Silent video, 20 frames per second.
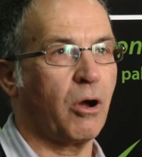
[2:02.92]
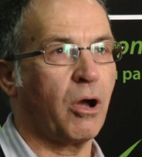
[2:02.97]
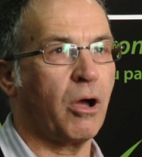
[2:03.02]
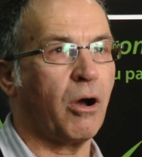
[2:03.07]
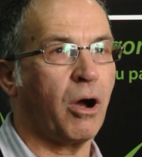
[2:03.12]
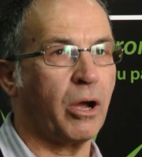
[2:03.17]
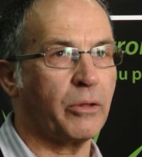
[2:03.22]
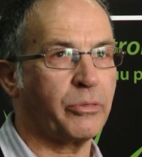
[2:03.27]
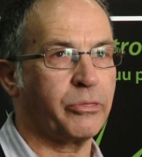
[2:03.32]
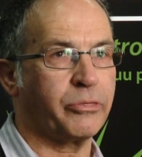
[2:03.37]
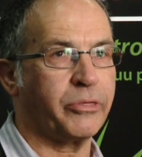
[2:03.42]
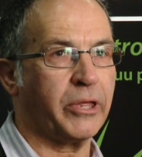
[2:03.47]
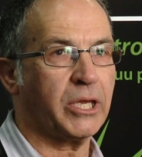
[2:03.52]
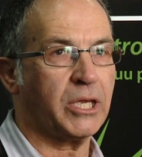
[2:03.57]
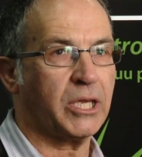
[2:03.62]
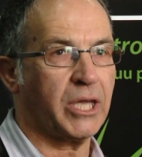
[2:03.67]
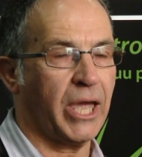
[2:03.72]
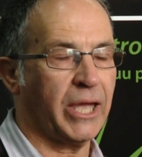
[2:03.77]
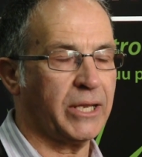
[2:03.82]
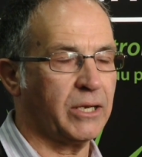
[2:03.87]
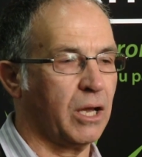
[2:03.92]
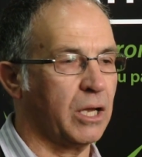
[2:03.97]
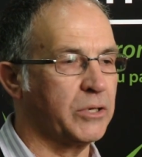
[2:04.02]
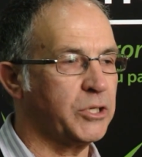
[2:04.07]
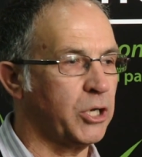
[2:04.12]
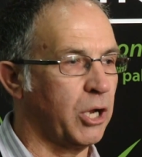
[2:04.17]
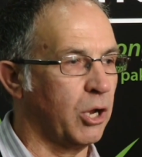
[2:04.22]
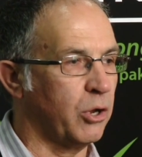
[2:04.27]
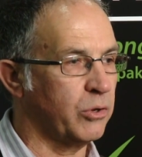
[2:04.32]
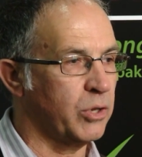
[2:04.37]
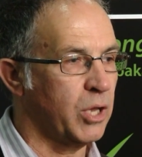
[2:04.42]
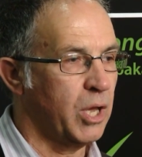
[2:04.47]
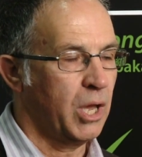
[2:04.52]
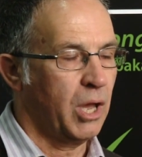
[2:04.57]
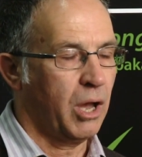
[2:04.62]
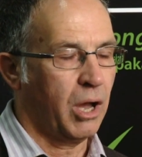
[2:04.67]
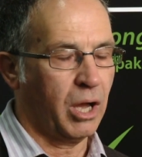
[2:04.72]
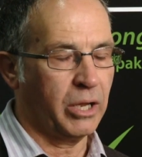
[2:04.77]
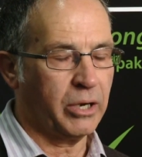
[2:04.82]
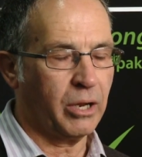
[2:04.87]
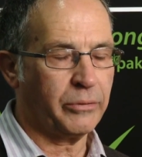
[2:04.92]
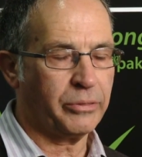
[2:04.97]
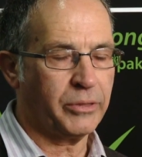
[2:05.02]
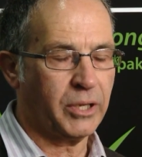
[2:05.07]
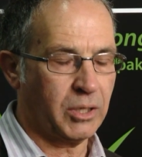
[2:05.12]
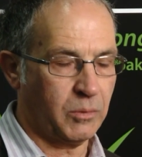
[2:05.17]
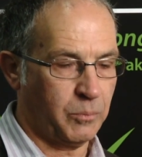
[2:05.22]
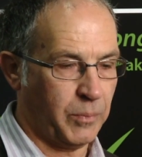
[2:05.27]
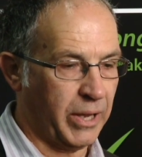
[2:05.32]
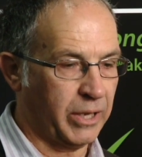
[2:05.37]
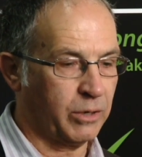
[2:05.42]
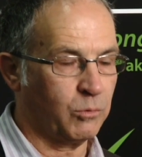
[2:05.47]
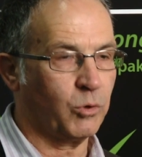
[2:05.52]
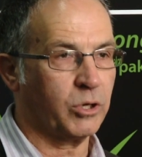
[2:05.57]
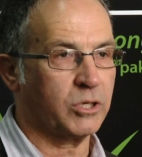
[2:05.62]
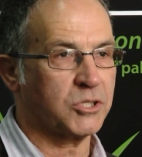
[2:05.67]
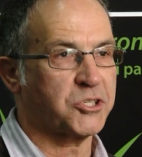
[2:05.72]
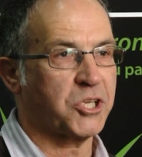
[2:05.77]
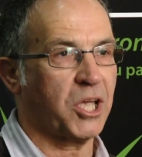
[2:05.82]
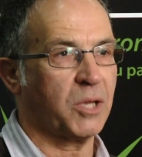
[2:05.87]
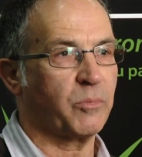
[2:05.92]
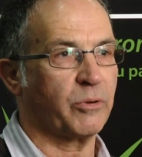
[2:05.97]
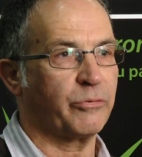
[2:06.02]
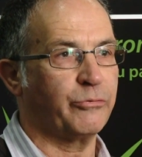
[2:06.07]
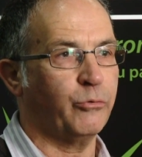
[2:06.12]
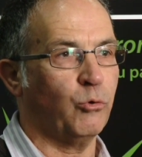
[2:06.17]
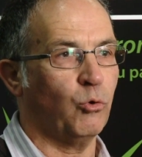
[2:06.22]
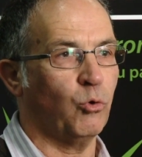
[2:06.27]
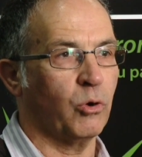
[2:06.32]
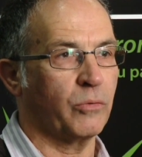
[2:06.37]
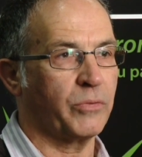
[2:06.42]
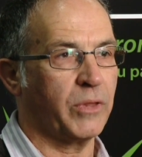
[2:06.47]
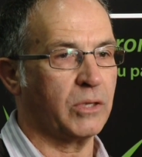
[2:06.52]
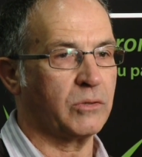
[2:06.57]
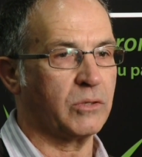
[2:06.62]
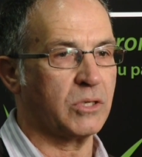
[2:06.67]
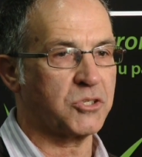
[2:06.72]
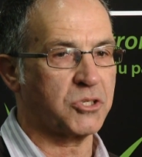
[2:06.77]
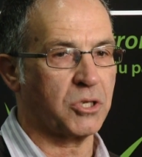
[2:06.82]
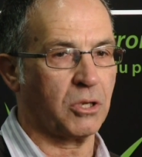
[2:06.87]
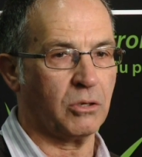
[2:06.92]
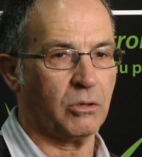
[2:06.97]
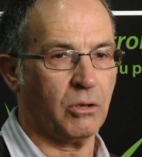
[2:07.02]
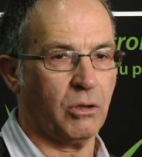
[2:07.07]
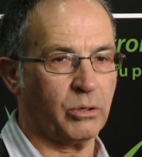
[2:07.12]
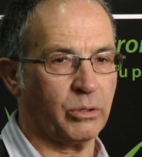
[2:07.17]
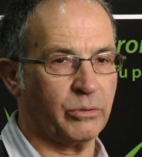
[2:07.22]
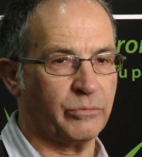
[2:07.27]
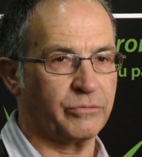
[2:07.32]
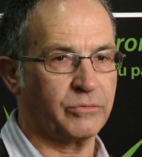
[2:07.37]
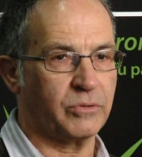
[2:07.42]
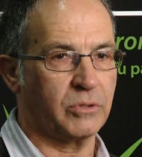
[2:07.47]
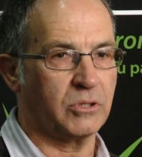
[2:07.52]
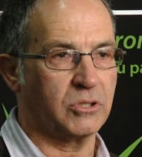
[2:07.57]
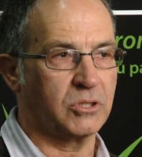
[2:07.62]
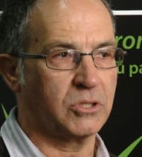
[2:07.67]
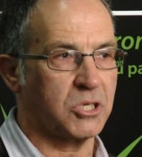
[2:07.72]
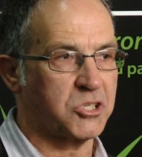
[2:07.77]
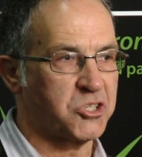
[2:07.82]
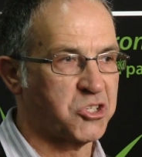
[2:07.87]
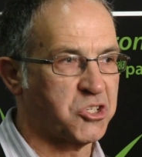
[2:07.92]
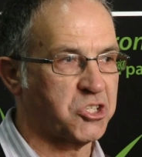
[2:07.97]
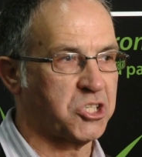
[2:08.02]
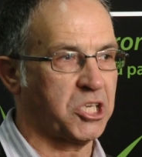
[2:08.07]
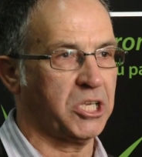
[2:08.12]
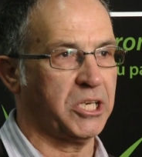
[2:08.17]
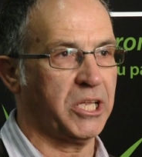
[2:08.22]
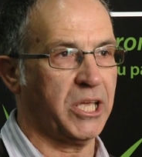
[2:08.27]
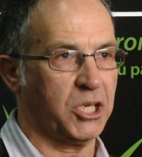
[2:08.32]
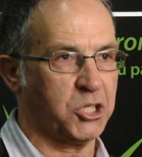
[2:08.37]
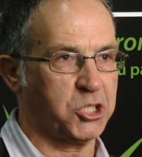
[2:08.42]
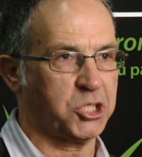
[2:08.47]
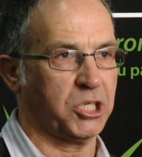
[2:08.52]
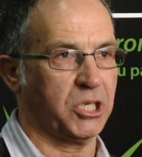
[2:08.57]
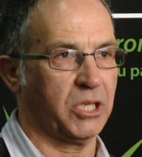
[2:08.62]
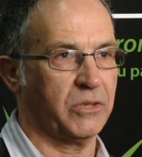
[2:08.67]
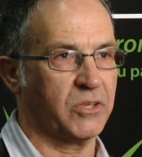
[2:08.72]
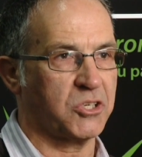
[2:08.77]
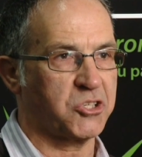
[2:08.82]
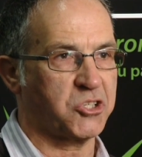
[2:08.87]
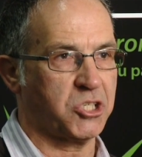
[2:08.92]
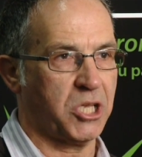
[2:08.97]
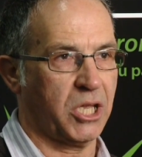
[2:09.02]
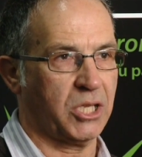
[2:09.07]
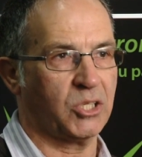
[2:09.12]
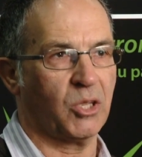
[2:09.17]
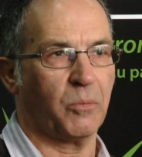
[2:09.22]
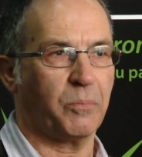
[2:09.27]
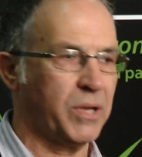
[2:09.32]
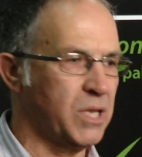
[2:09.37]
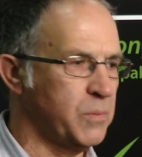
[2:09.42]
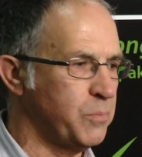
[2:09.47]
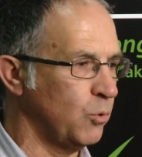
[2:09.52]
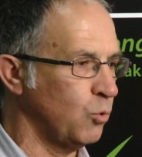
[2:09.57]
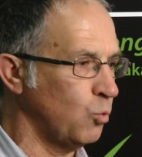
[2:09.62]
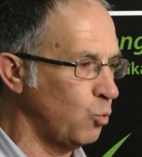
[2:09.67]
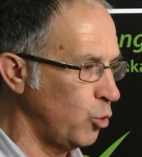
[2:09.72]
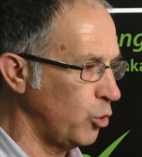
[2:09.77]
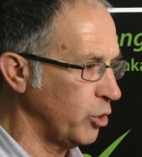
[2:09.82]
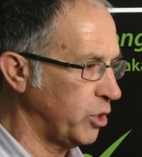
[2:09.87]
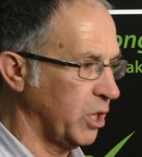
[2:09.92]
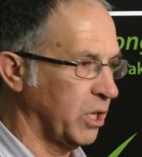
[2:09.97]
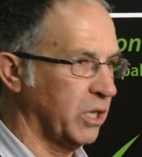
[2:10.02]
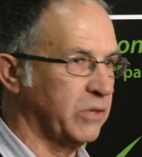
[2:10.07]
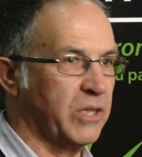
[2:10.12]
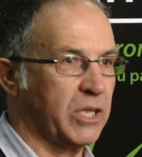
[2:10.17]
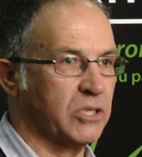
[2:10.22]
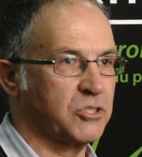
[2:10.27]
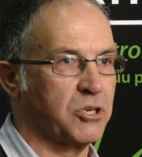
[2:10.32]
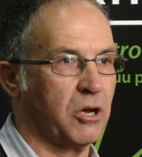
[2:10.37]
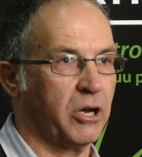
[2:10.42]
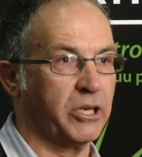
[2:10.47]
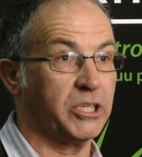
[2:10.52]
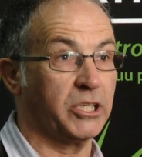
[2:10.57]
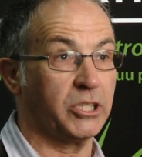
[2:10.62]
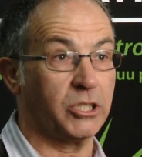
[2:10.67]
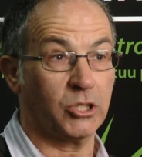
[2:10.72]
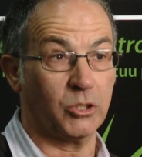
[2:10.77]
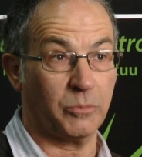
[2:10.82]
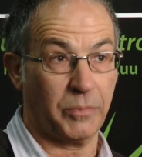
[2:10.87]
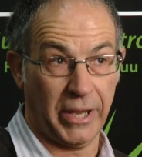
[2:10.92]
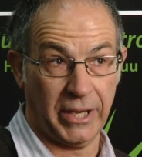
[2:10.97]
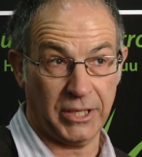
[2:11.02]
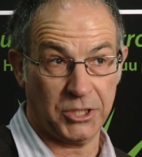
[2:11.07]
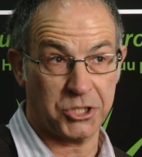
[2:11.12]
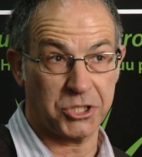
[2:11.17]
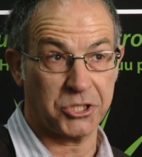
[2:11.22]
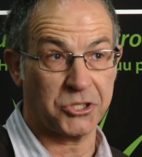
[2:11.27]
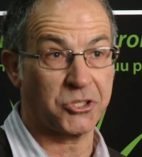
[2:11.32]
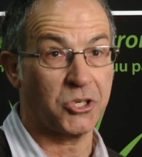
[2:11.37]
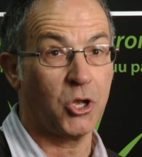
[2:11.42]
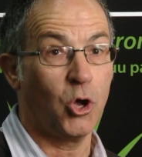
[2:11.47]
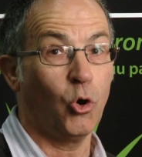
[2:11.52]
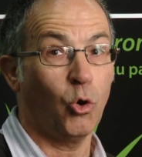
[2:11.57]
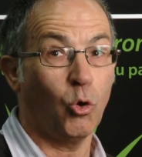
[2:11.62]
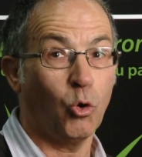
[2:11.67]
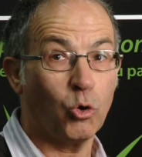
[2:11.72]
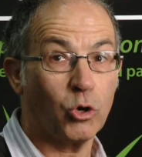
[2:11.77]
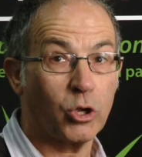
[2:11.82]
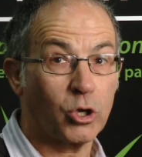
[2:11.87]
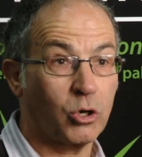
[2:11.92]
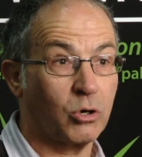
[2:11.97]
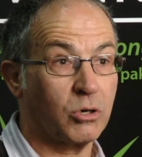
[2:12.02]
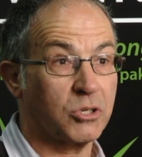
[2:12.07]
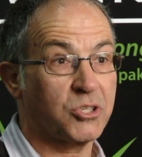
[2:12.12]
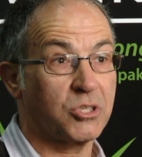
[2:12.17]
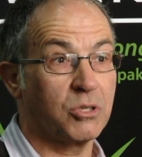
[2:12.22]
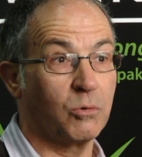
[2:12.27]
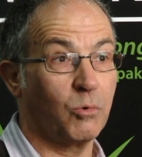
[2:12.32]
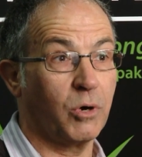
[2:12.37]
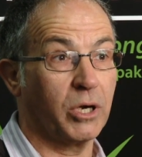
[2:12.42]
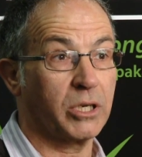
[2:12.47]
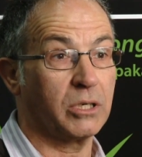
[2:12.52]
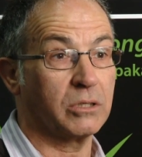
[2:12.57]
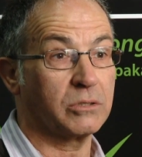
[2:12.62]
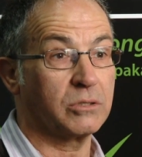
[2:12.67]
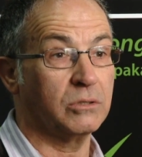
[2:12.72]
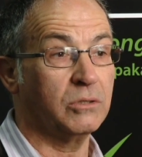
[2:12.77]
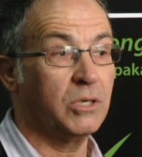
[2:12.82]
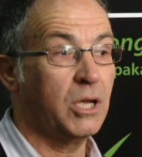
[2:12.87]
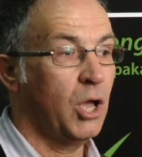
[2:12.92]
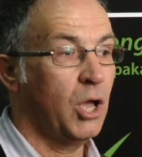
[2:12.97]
I think, and I think part of what I was saying before, there's a lot of disconnection in the sector. People working in their tiny little patches all across the Waikato.